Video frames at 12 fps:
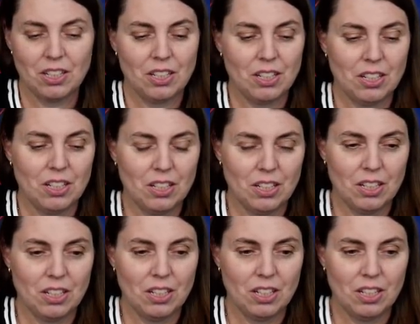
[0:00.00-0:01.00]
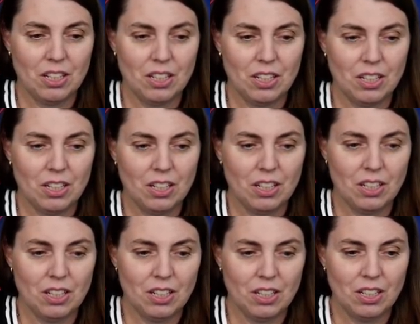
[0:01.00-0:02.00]

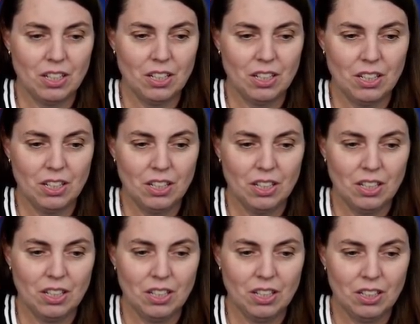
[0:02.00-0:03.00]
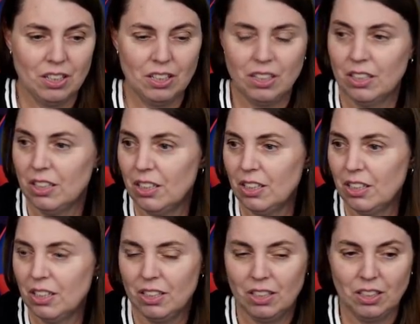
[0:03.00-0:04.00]

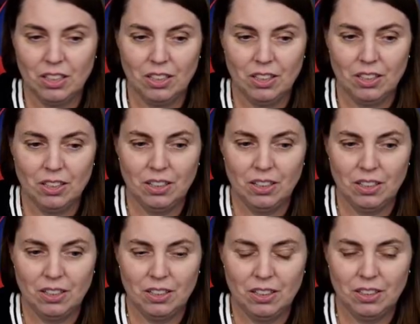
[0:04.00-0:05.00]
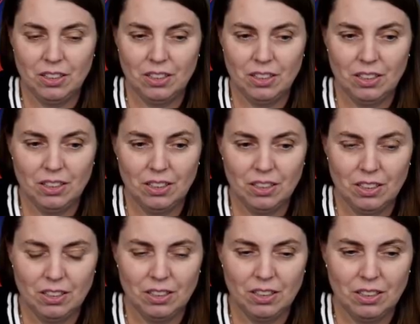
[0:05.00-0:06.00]

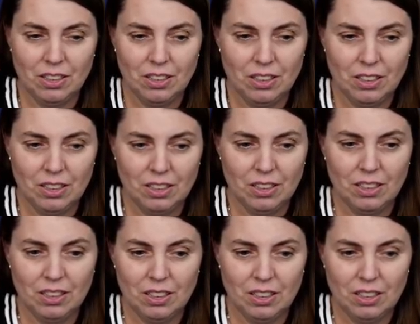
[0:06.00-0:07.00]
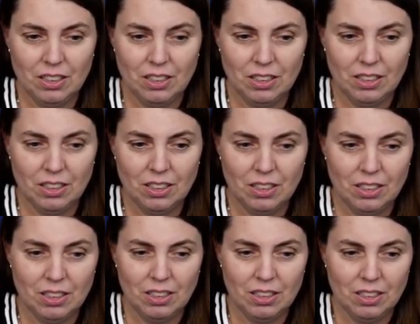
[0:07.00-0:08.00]
No words are spoken by the person on screen.